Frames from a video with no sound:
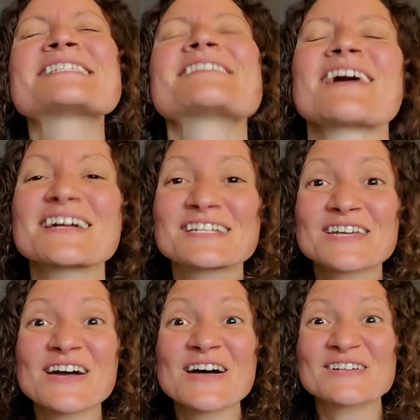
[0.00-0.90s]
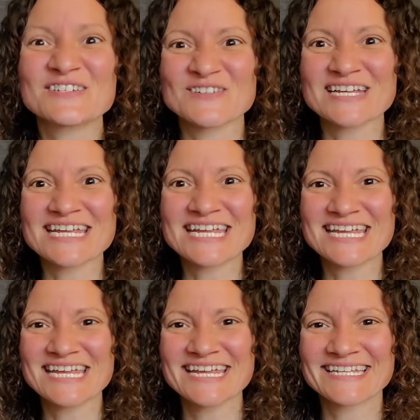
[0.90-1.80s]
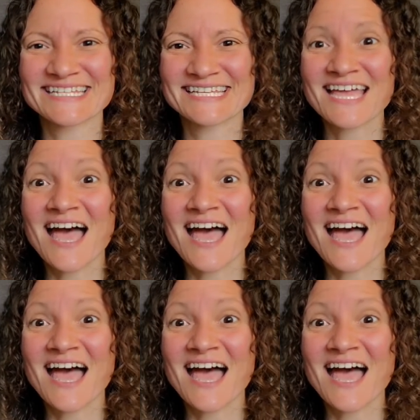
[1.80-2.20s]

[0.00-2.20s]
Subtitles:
such a treat.